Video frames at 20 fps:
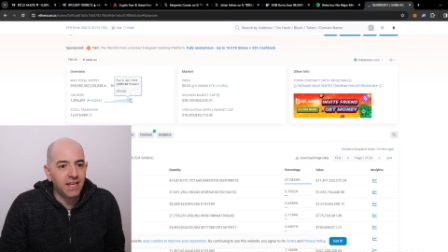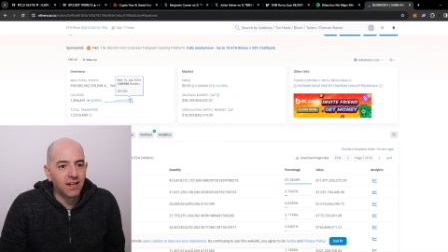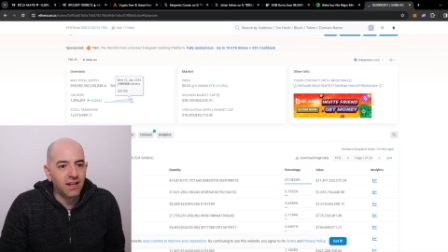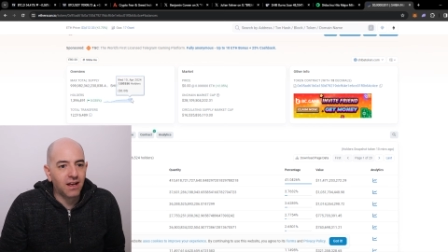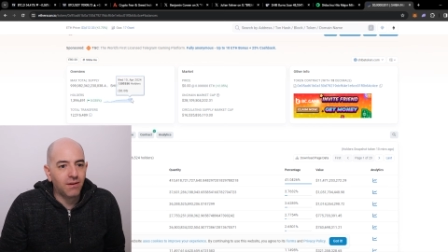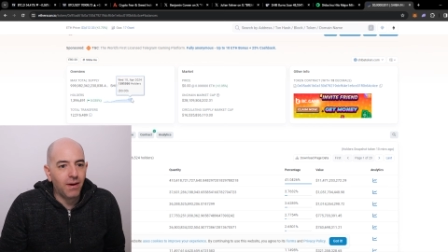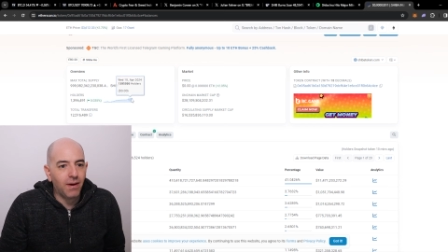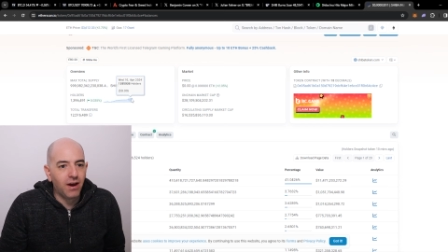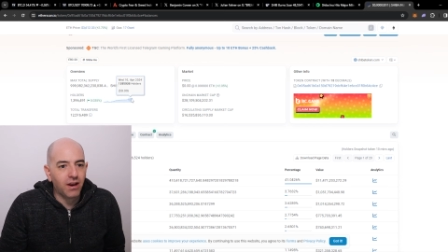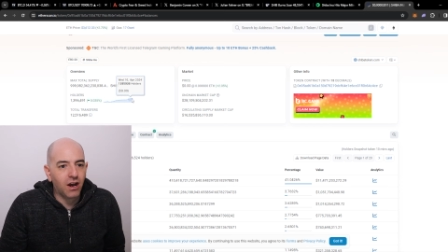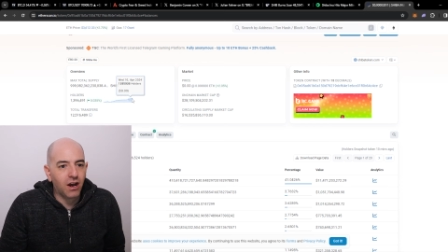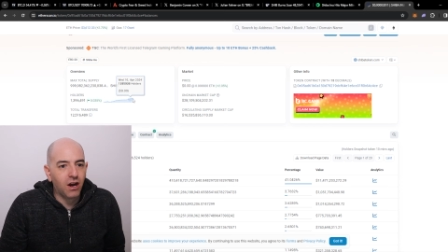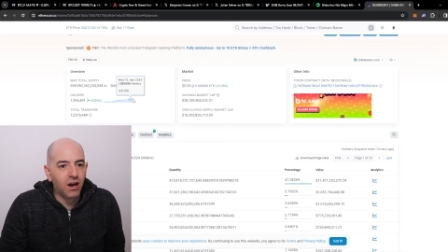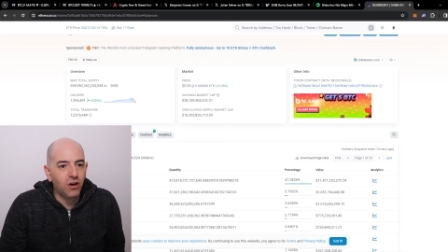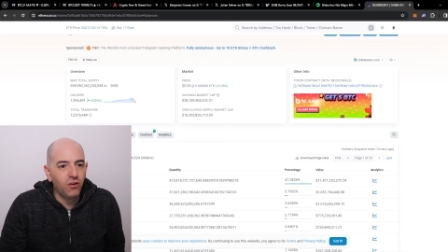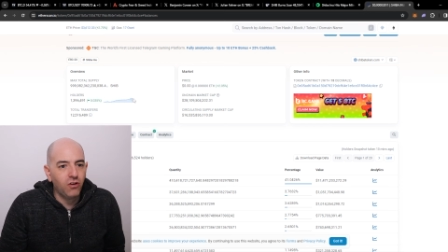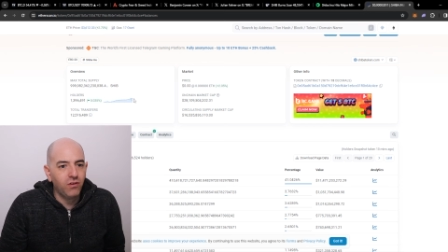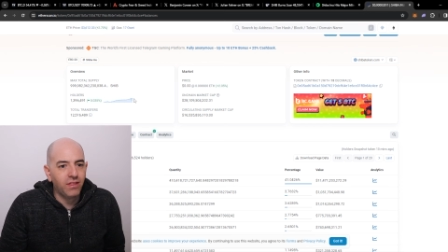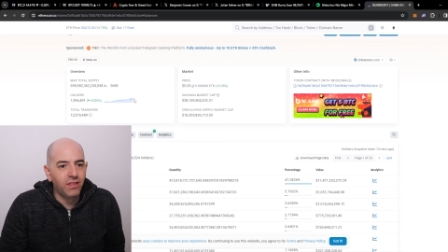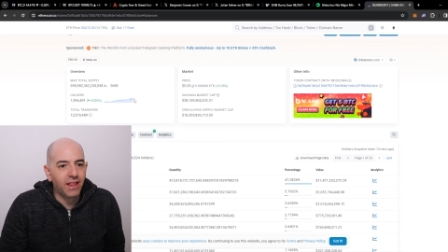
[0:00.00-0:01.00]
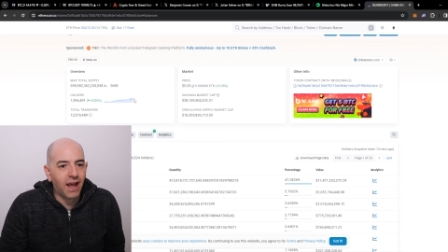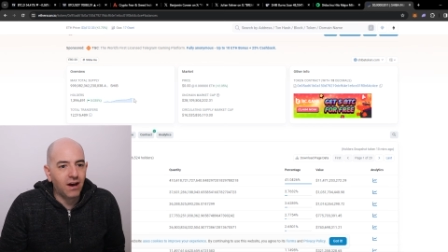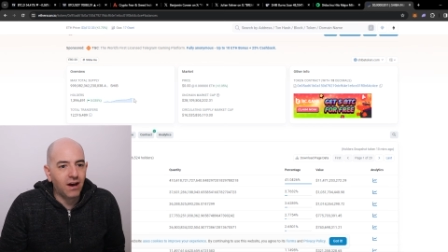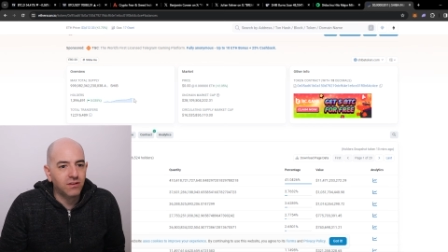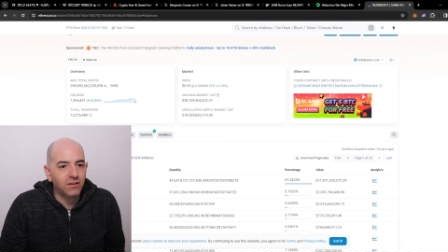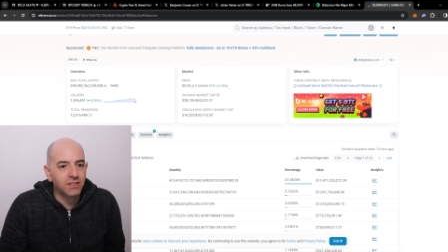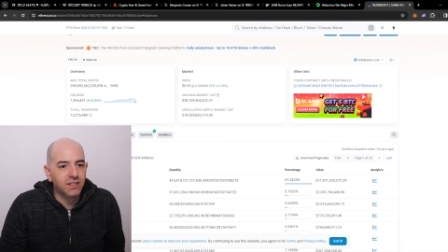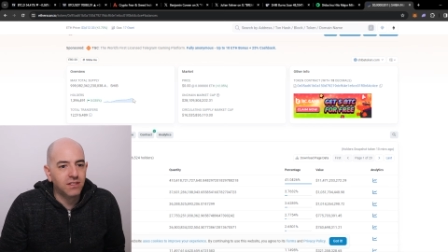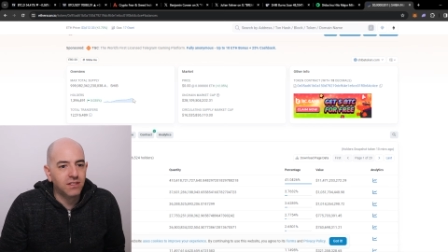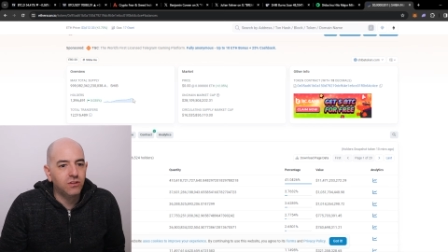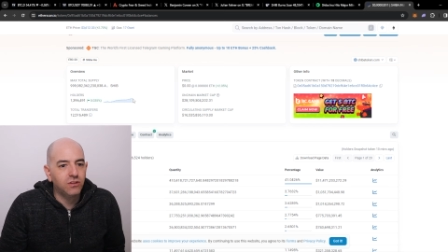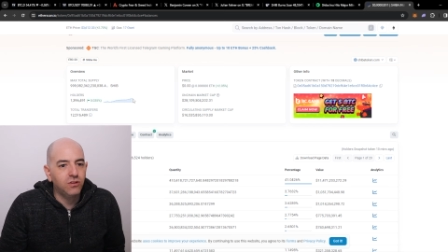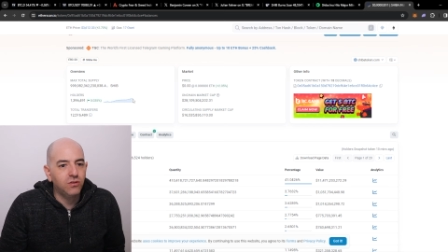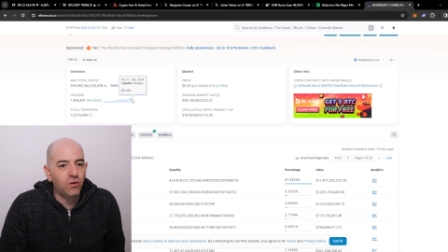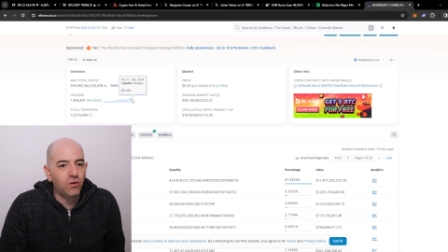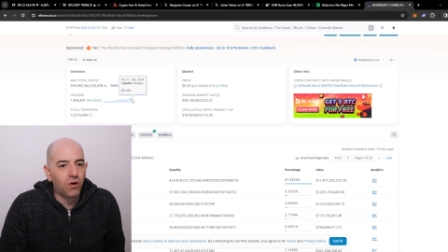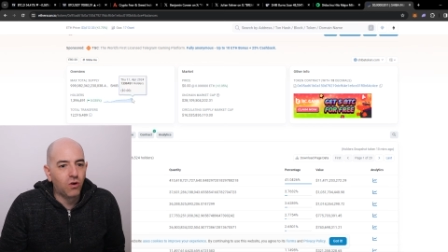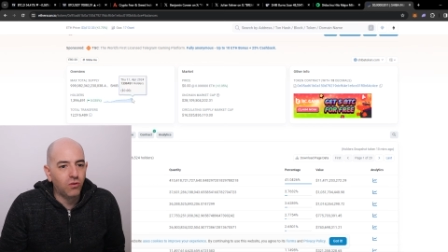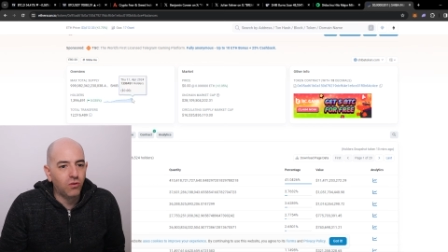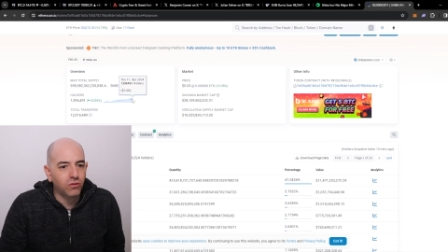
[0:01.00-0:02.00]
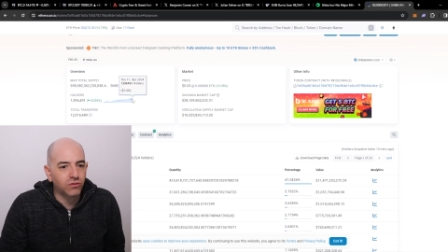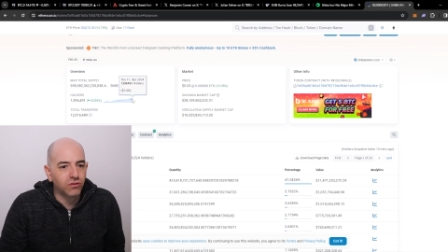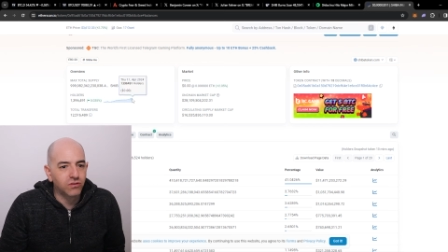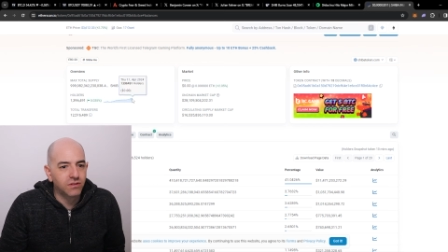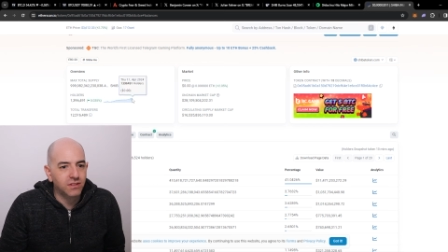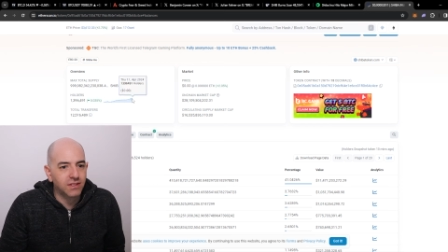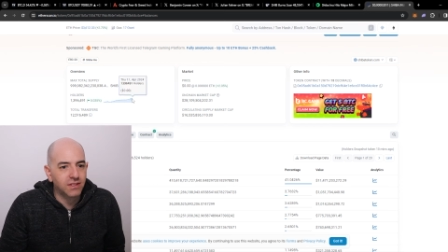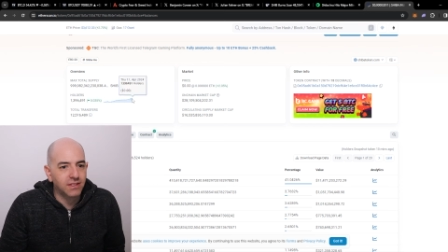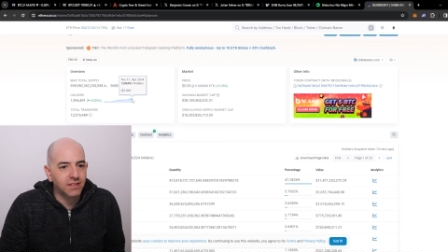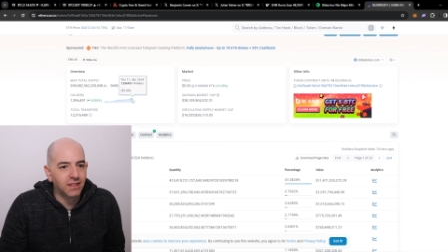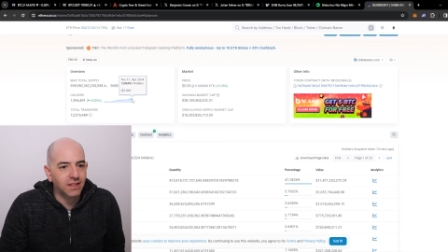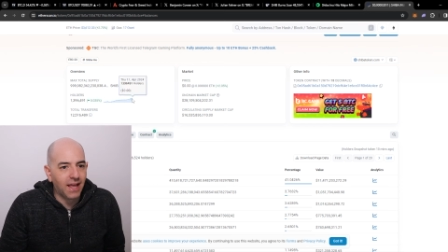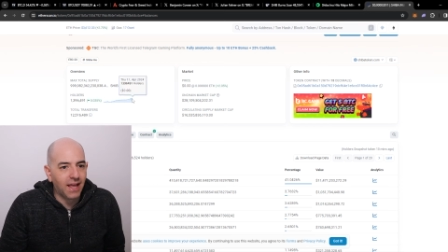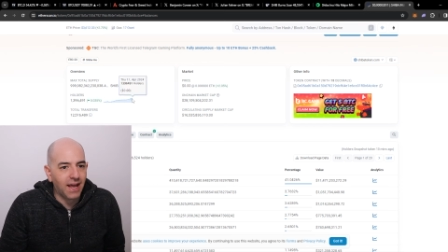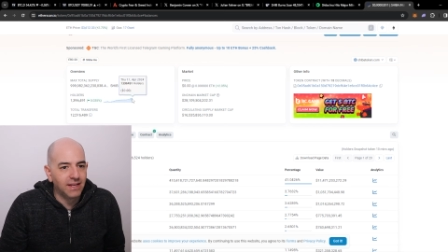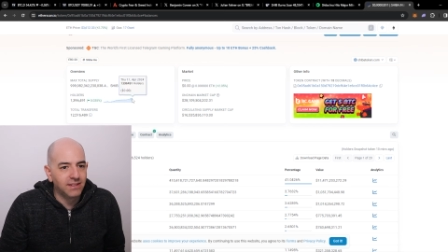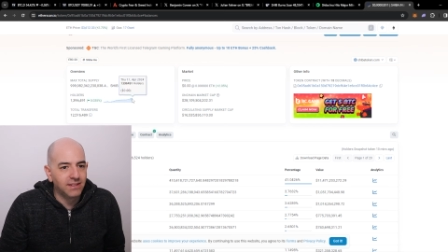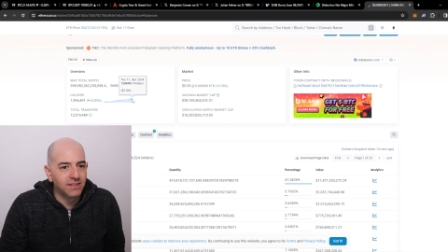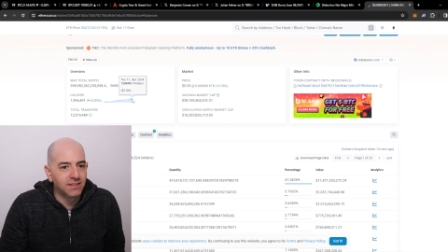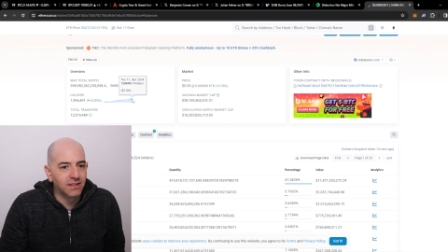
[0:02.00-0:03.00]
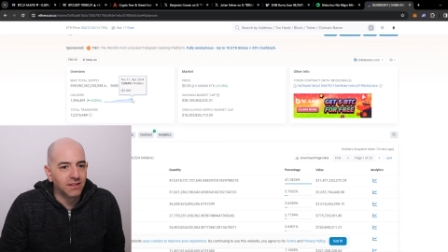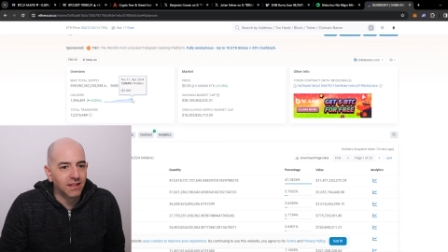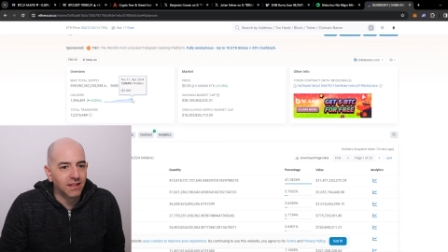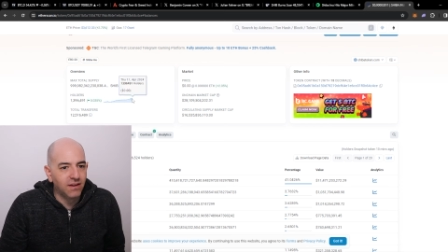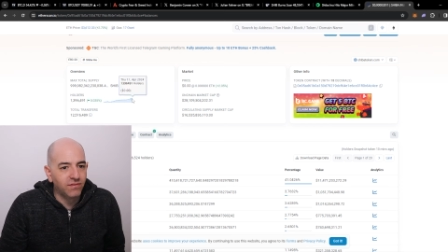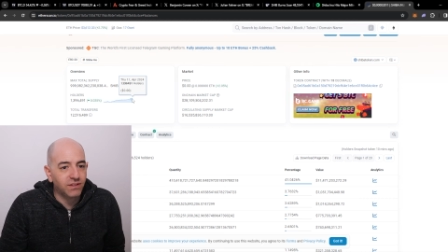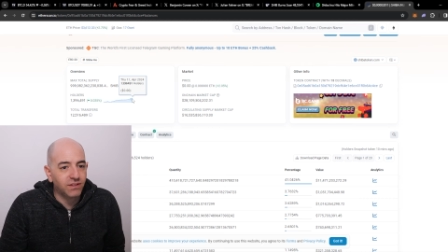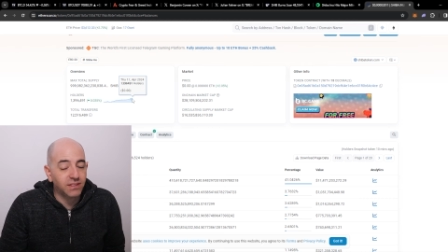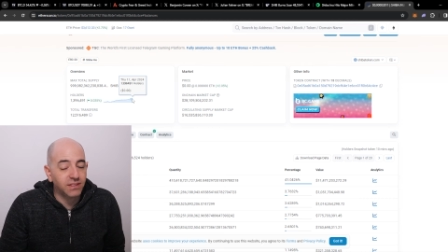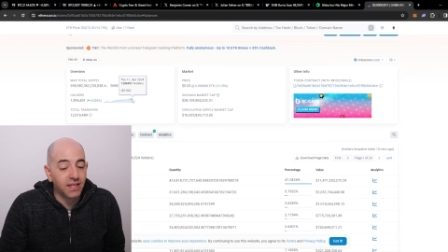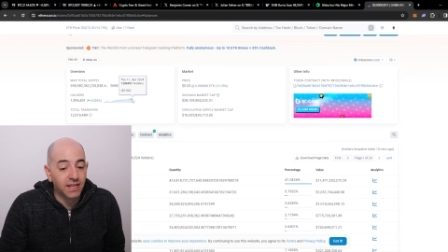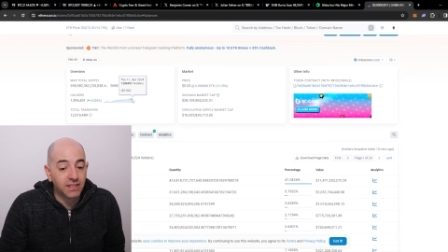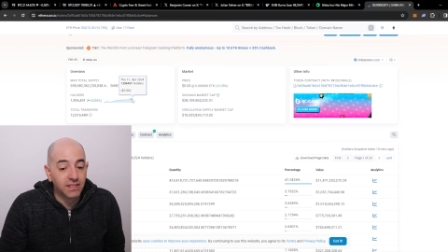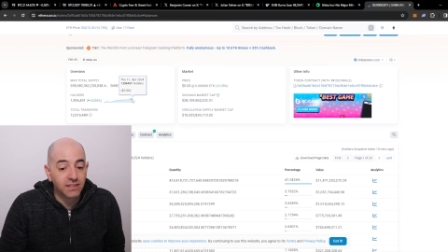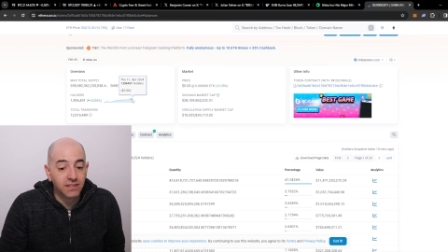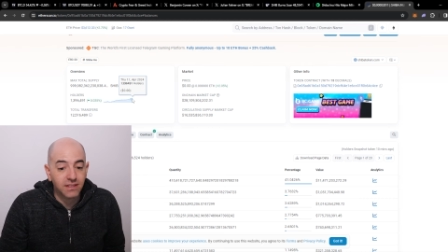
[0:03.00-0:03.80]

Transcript: about 100,000 new holders in the last 11 days.